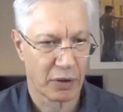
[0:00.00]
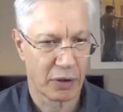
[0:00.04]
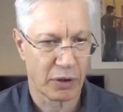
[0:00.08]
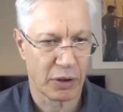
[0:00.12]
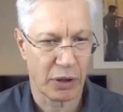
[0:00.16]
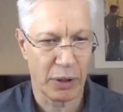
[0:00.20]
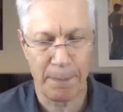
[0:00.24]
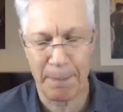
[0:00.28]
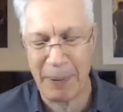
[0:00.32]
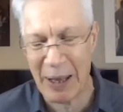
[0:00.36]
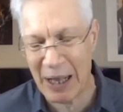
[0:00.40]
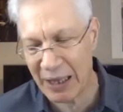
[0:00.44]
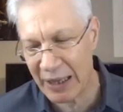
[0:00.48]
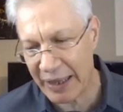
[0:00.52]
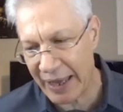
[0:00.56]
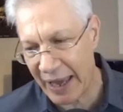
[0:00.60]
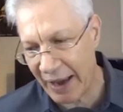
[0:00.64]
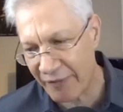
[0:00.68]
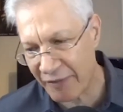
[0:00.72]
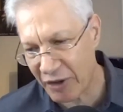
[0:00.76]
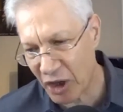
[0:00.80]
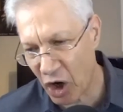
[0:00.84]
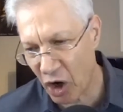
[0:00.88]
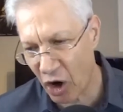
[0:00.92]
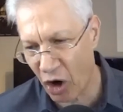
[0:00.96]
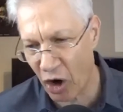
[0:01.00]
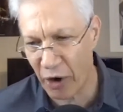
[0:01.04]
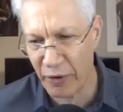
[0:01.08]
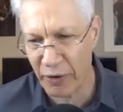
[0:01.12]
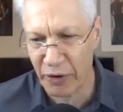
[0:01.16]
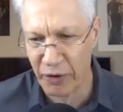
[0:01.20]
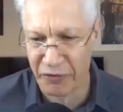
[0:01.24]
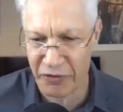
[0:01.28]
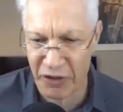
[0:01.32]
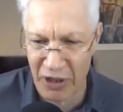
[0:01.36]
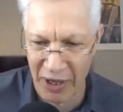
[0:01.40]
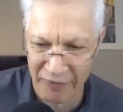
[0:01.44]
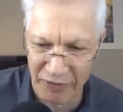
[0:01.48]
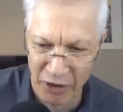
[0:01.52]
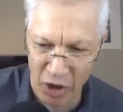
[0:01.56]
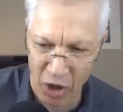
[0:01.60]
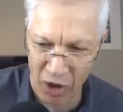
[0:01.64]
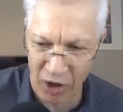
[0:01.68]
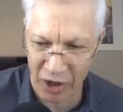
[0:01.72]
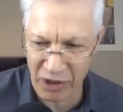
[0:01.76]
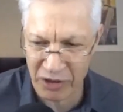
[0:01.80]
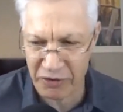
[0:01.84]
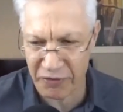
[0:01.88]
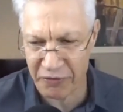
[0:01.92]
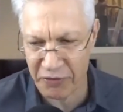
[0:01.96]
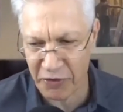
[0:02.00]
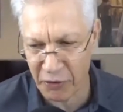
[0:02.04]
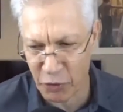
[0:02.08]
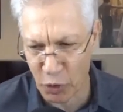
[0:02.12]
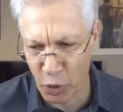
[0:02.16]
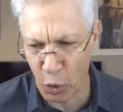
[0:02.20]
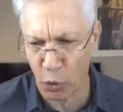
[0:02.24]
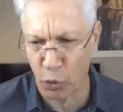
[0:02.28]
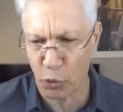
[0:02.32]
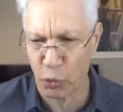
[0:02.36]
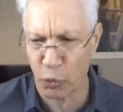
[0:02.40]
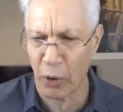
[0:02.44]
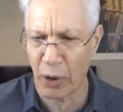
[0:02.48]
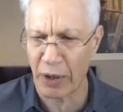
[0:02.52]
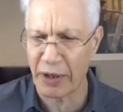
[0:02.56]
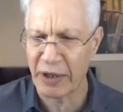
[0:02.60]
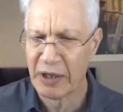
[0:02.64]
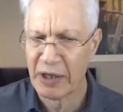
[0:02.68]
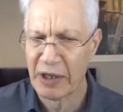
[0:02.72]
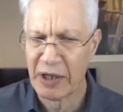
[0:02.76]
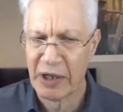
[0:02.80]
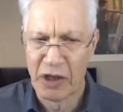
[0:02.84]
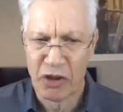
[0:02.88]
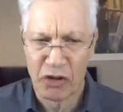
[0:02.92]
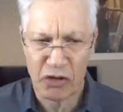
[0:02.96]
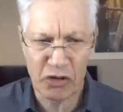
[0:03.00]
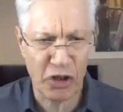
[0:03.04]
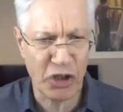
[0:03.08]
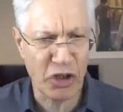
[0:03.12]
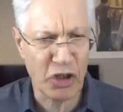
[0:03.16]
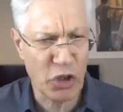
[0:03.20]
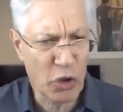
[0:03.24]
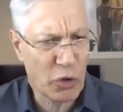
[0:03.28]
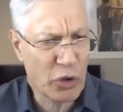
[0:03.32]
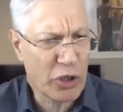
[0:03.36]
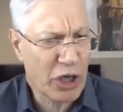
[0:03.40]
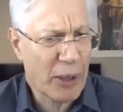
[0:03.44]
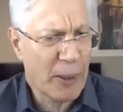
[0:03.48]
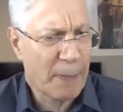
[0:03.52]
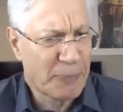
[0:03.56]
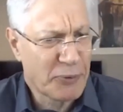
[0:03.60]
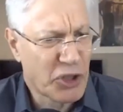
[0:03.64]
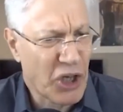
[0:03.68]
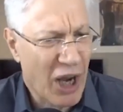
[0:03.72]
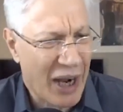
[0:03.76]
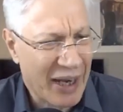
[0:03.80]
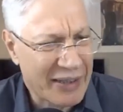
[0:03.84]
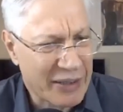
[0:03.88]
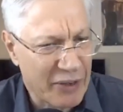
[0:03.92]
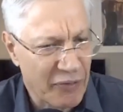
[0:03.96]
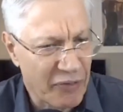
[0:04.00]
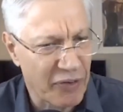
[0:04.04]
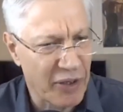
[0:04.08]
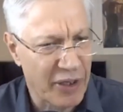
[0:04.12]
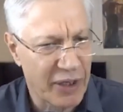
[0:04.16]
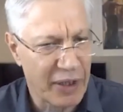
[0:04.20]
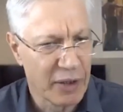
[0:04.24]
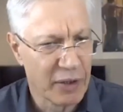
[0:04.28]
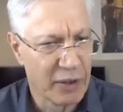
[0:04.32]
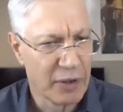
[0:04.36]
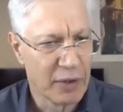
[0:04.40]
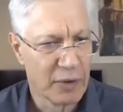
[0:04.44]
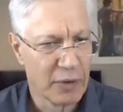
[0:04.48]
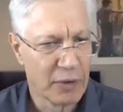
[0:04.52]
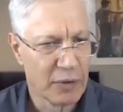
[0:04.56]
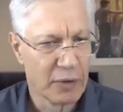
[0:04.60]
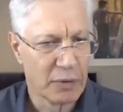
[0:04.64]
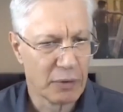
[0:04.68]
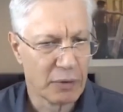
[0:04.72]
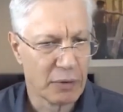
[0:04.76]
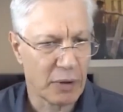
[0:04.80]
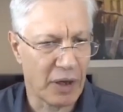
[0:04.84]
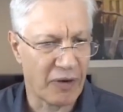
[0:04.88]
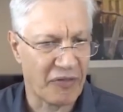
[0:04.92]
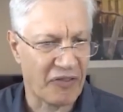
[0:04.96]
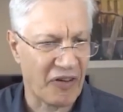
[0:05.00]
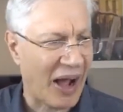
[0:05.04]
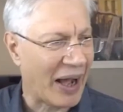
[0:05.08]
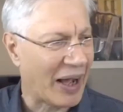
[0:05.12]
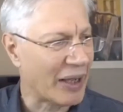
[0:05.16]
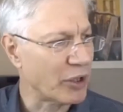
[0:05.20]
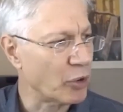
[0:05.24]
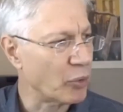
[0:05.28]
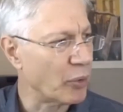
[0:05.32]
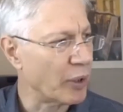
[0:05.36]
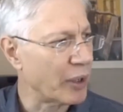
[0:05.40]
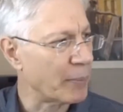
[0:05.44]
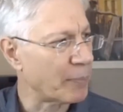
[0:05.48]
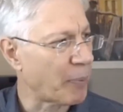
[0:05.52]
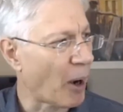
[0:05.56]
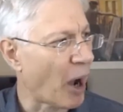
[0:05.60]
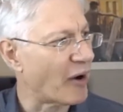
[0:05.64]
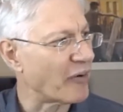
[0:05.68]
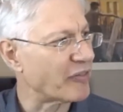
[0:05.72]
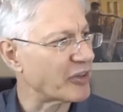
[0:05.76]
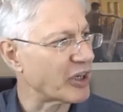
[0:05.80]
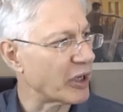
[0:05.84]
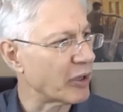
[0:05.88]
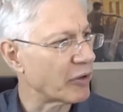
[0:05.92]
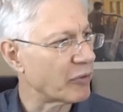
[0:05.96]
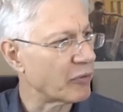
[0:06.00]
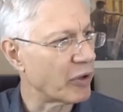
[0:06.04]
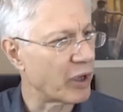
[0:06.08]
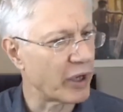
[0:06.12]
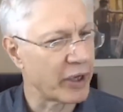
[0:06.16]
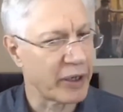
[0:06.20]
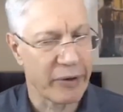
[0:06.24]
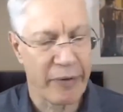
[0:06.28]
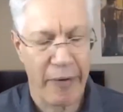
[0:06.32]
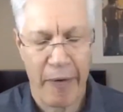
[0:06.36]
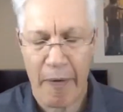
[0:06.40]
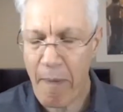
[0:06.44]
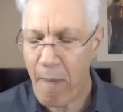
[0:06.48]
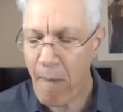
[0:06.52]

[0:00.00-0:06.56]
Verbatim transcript: You barely have a car. If you have a car, it's a very old one. So you could objectively evaluate poverty, right?